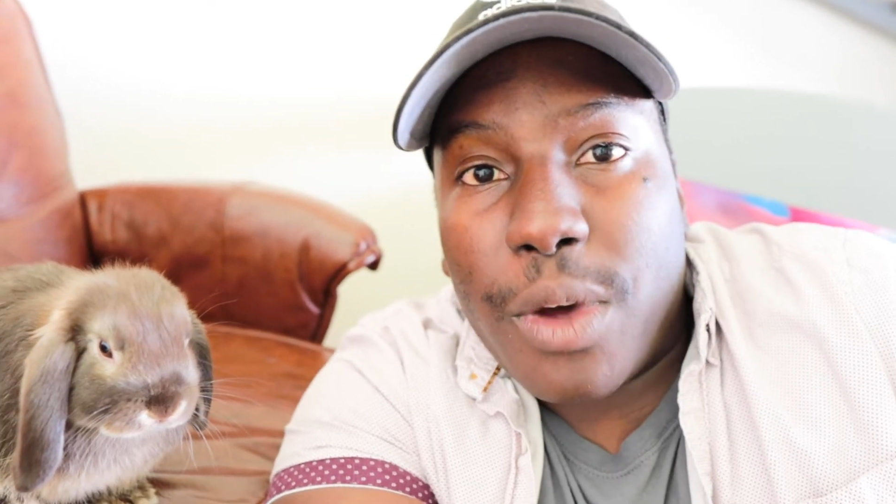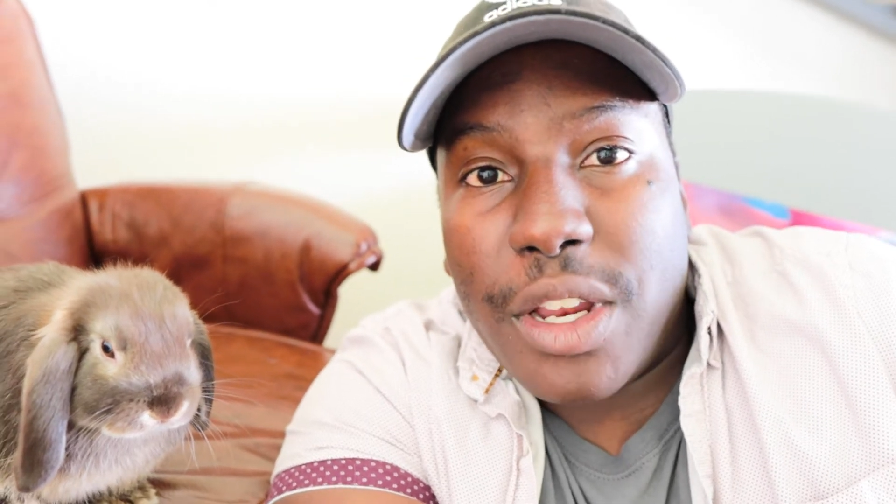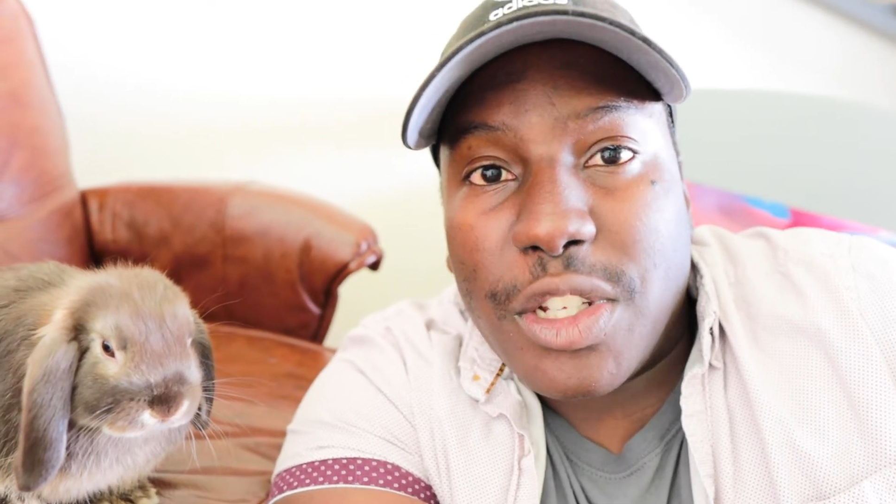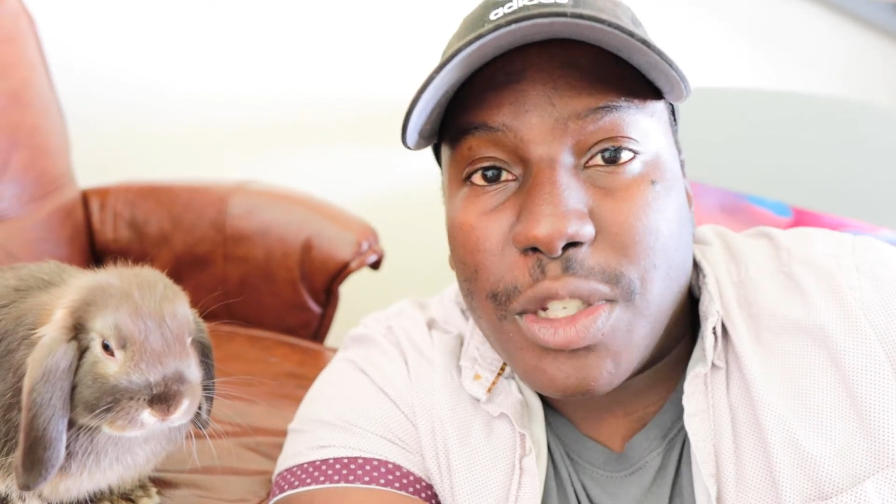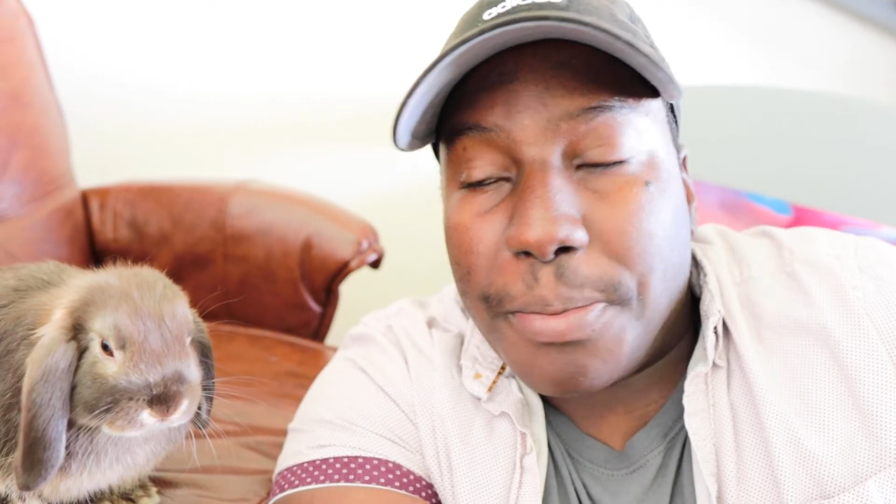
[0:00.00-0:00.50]

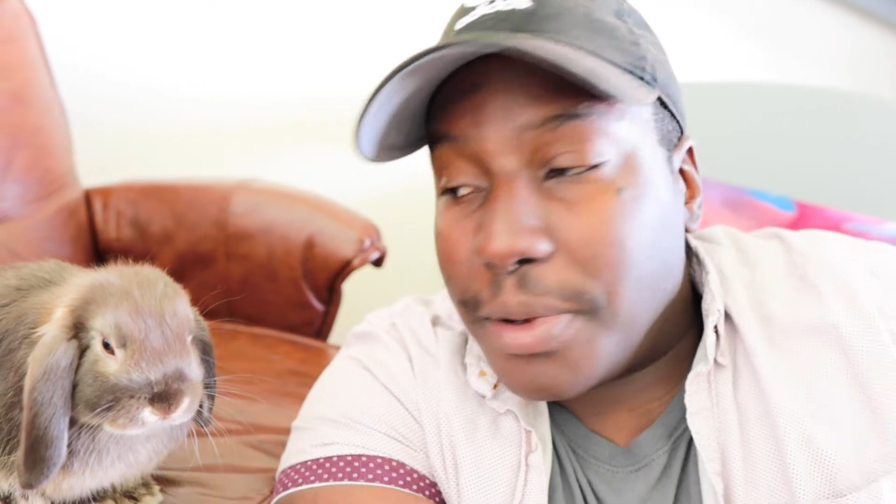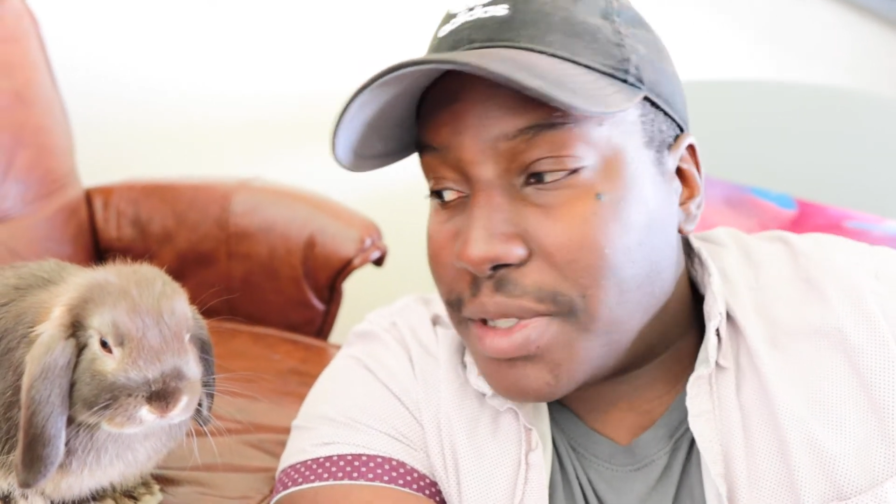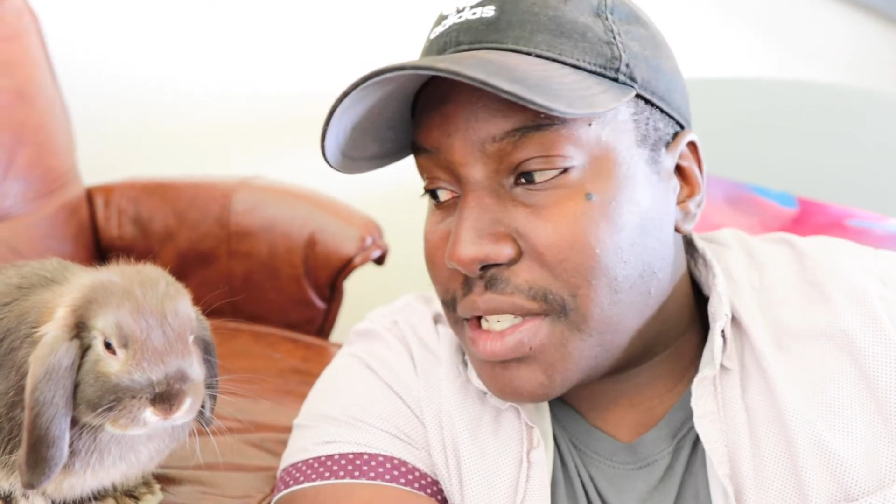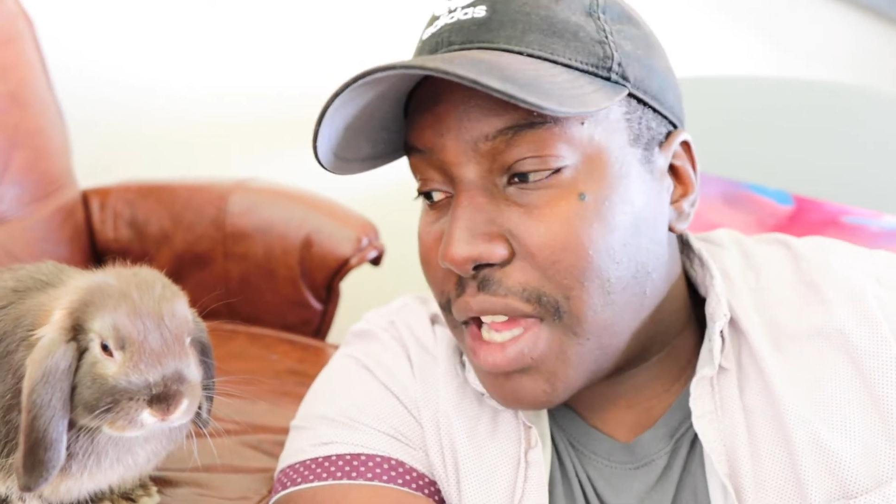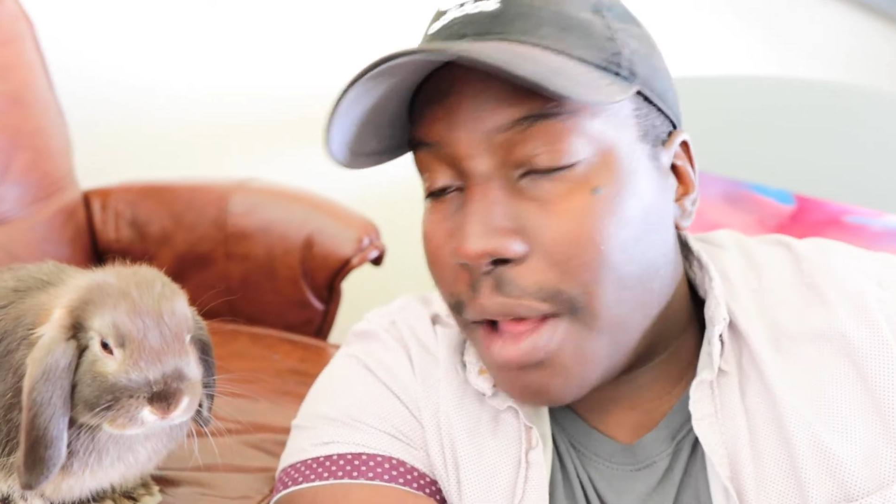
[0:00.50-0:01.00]
What are you
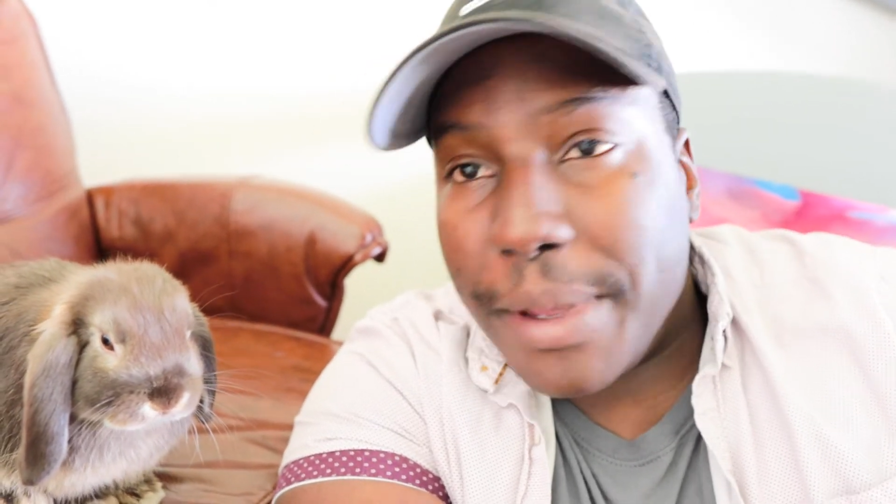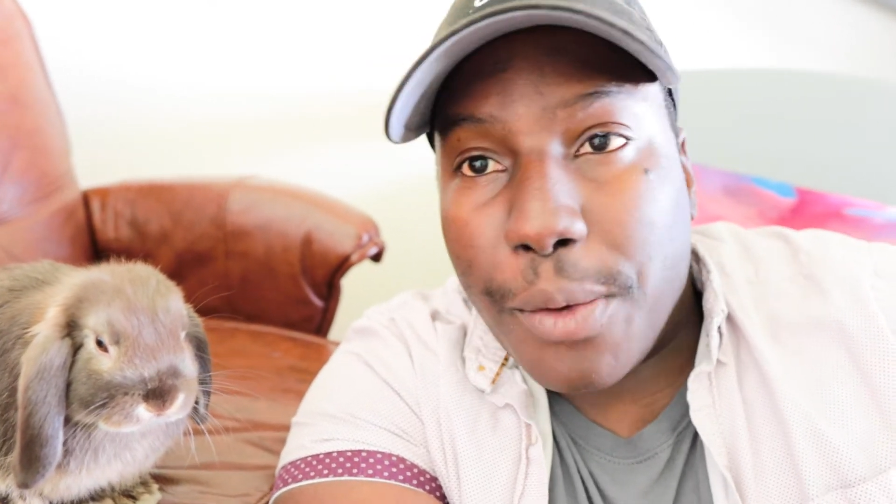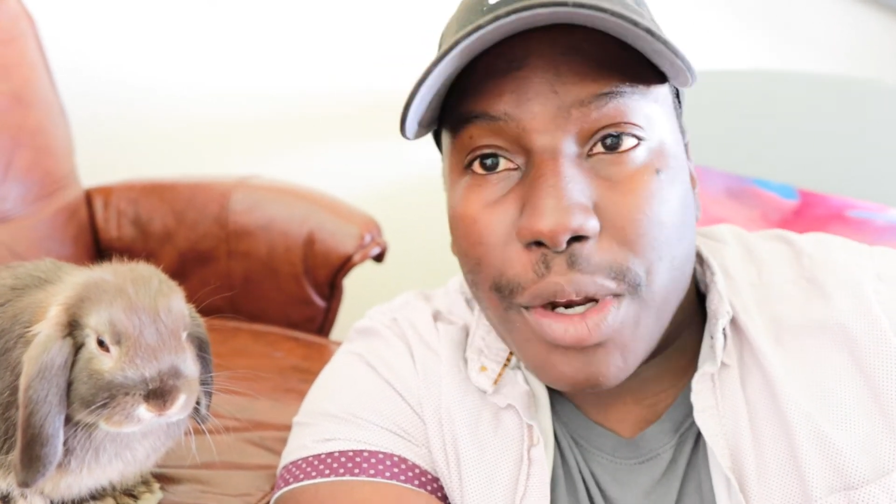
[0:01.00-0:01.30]
supposed to tell me?